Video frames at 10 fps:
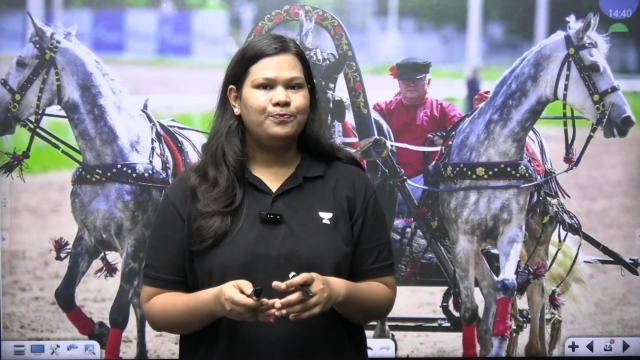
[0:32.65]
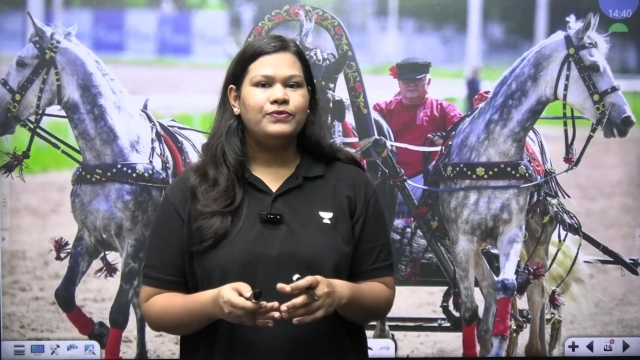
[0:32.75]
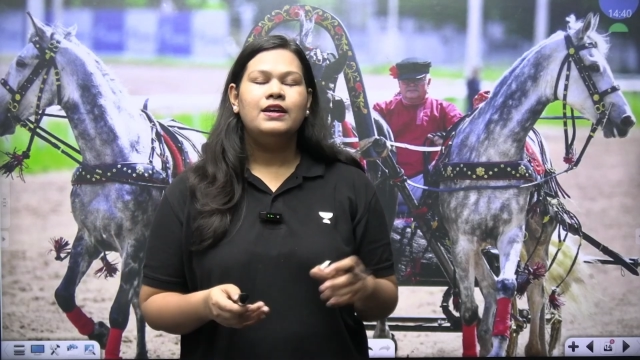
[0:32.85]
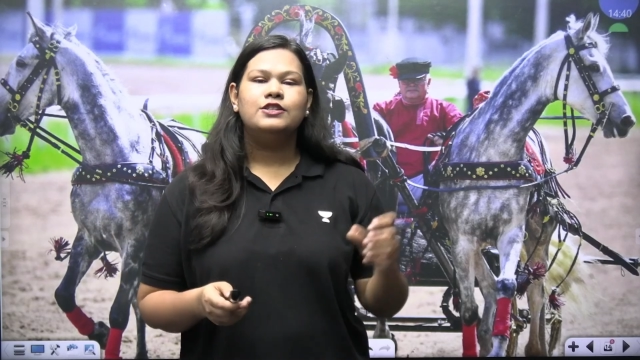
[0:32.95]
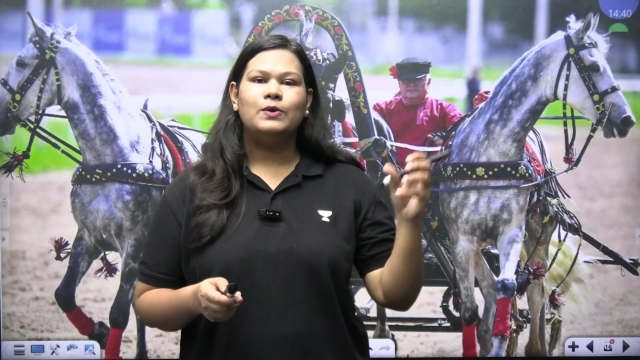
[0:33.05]

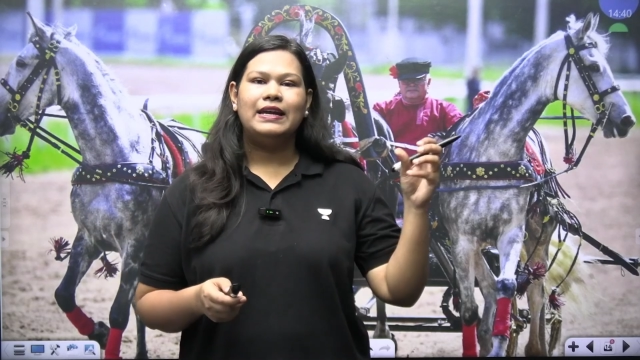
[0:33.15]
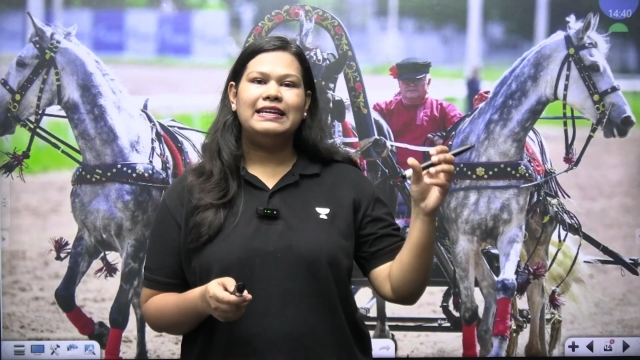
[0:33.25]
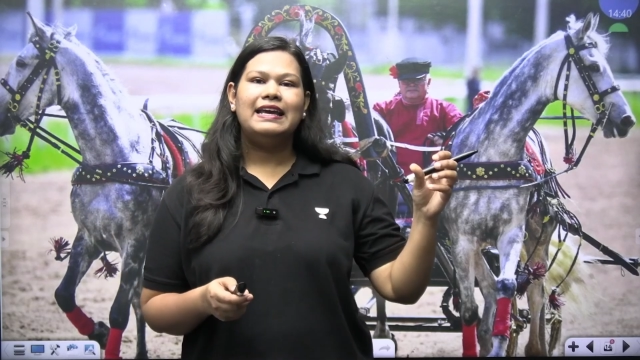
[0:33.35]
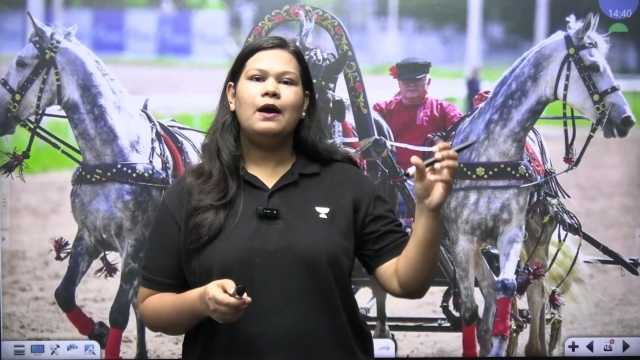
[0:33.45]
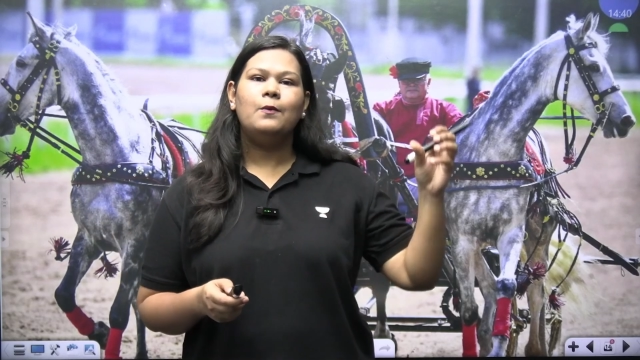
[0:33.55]
So India
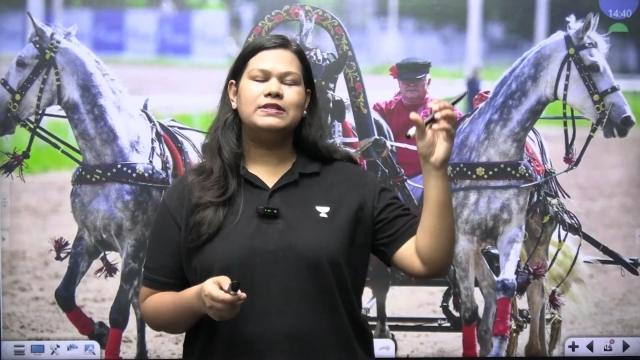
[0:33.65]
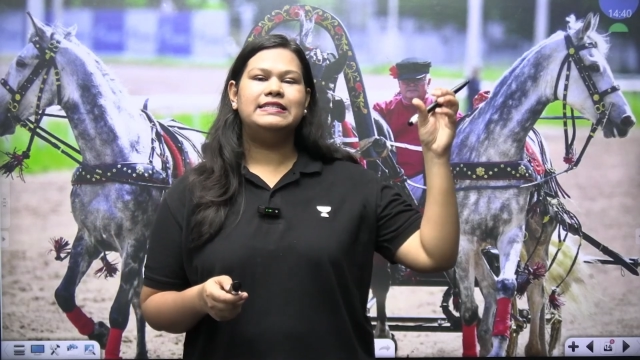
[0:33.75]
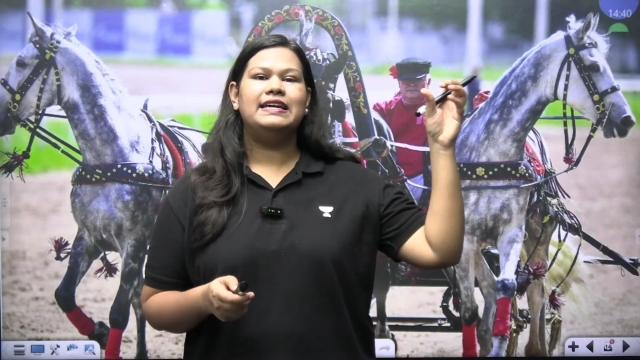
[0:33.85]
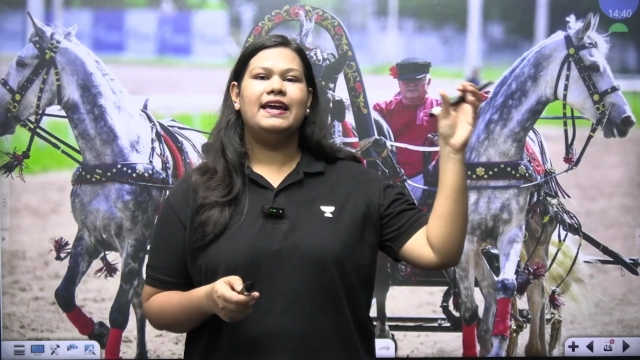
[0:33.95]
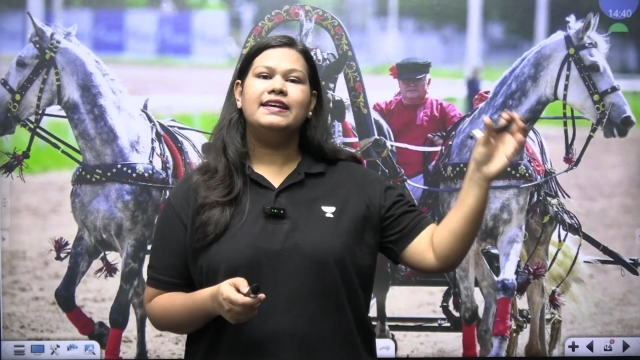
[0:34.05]
was the
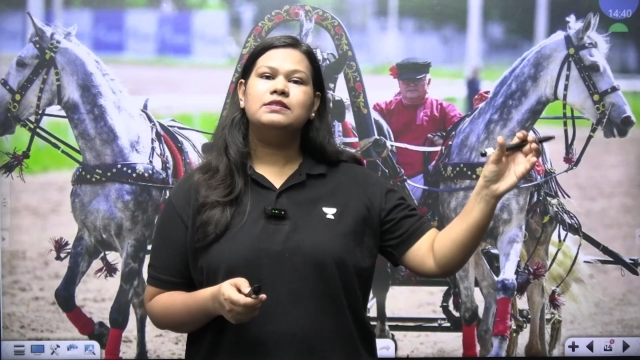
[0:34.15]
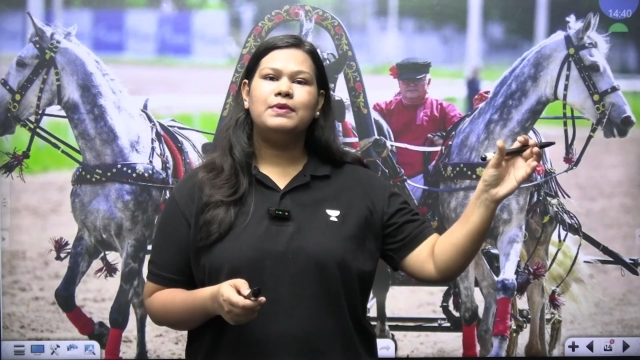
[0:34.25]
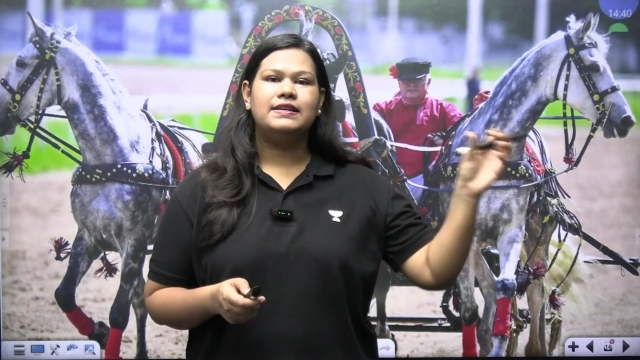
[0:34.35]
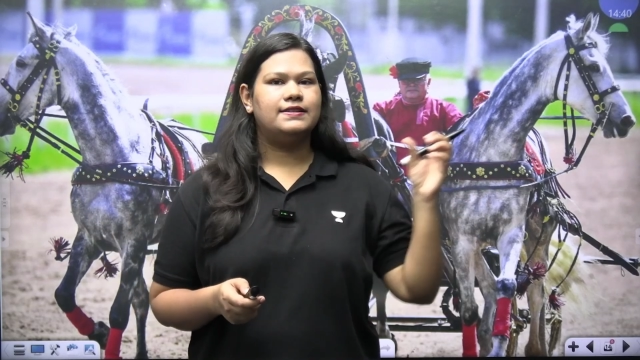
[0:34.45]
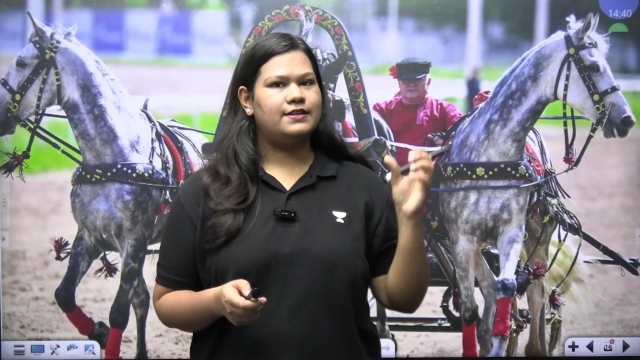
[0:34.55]

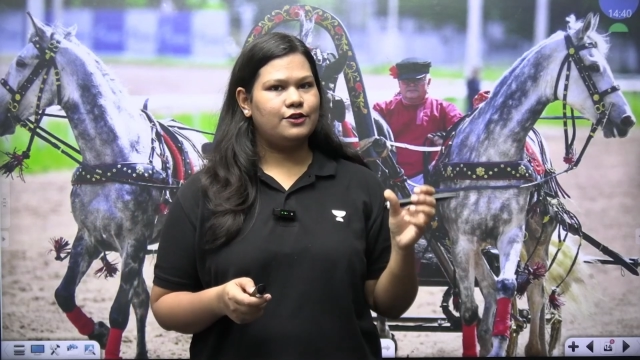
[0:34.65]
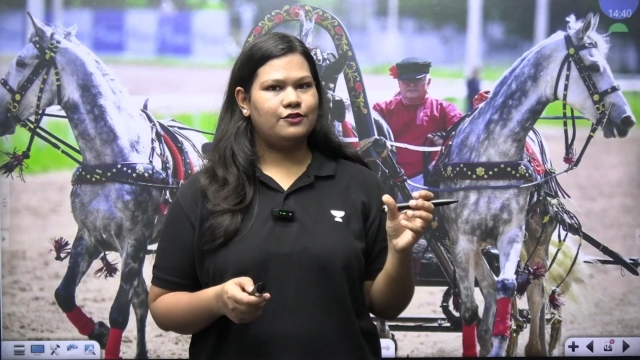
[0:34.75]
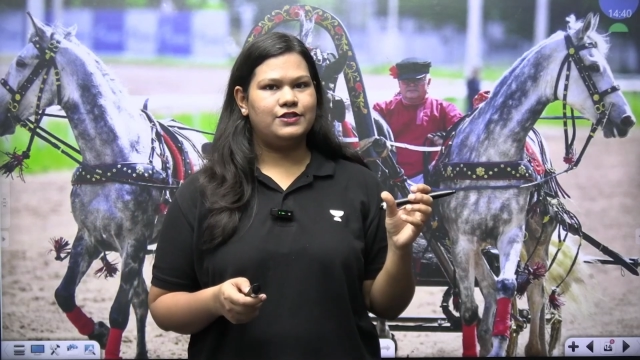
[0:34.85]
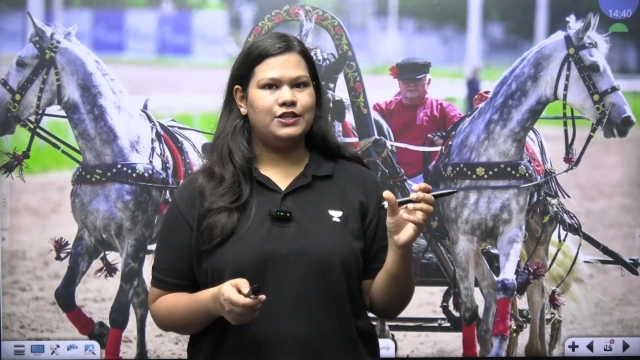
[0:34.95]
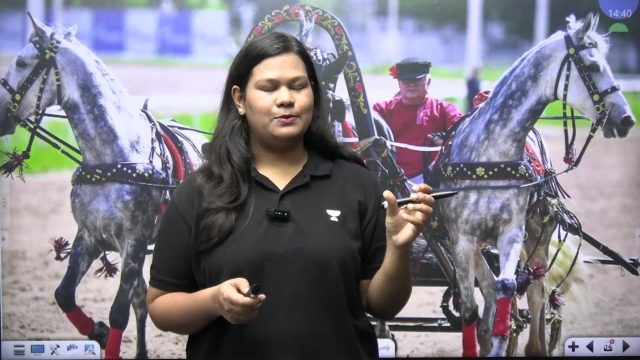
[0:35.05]
ex-president of
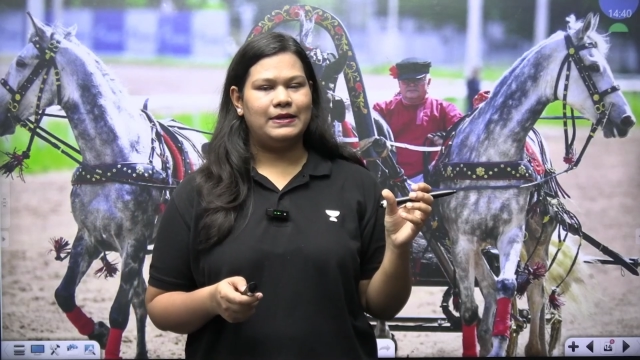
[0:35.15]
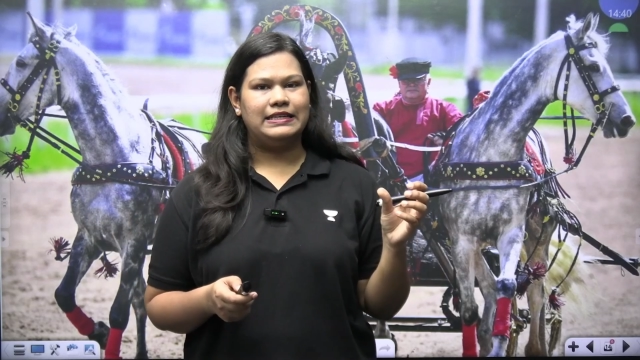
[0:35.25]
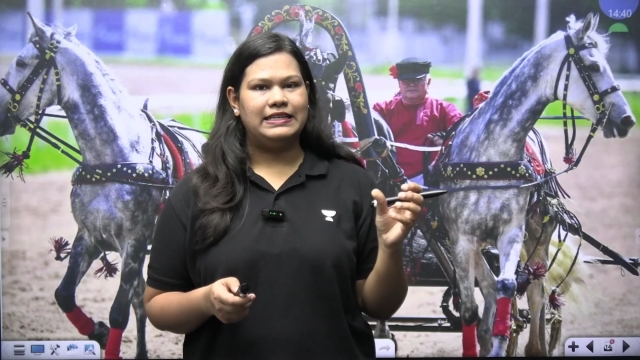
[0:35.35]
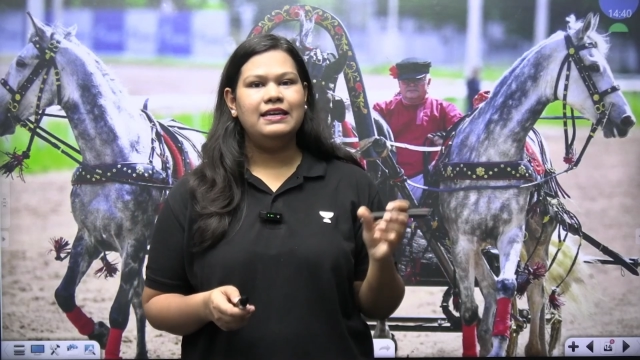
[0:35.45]
G20,